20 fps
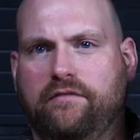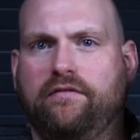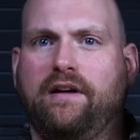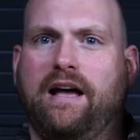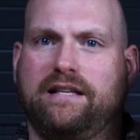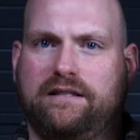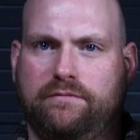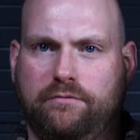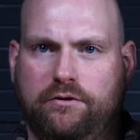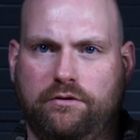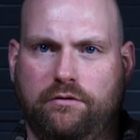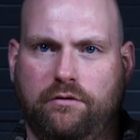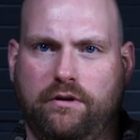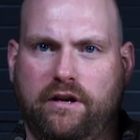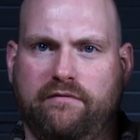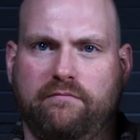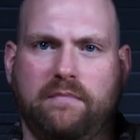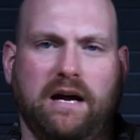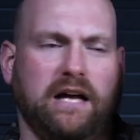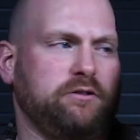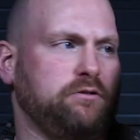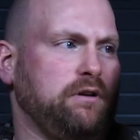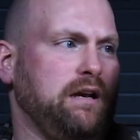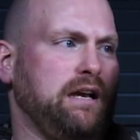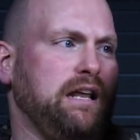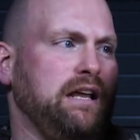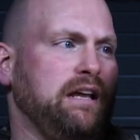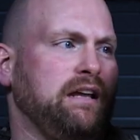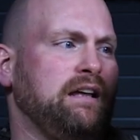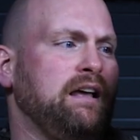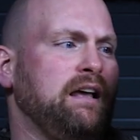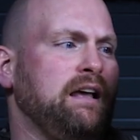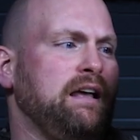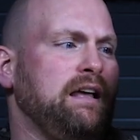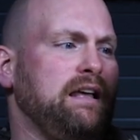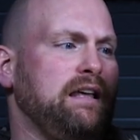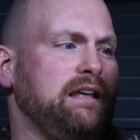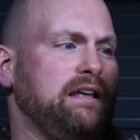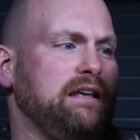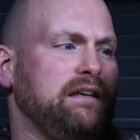vast majority of my training
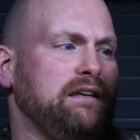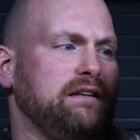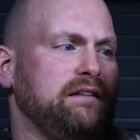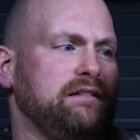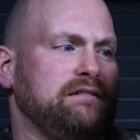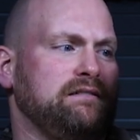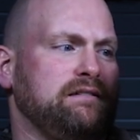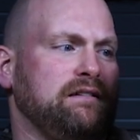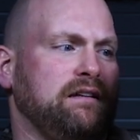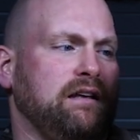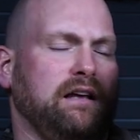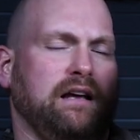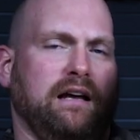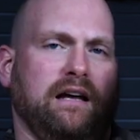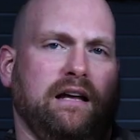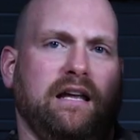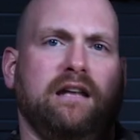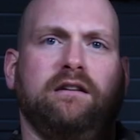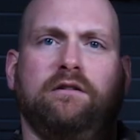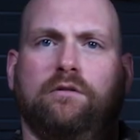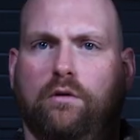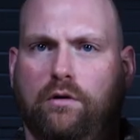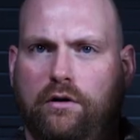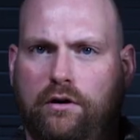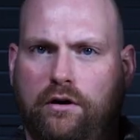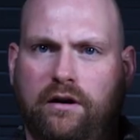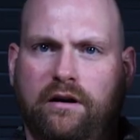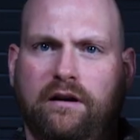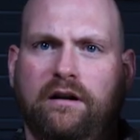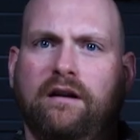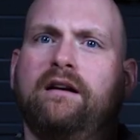is indoor